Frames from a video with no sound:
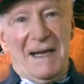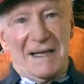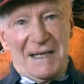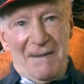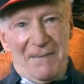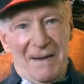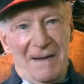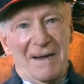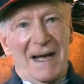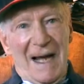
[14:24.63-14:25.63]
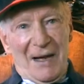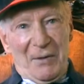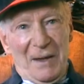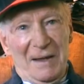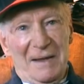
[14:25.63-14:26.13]
Except the
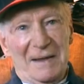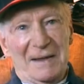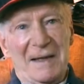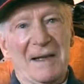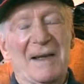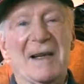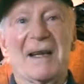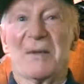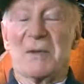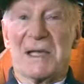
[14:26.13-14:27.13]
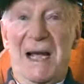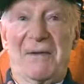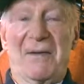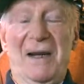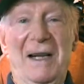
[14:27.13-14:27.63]
gallery didn't think it was
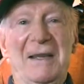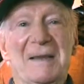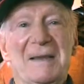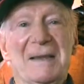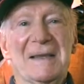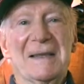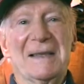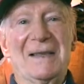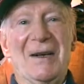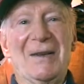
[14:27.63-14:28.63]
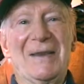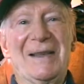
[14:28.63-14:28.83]
that funny. No.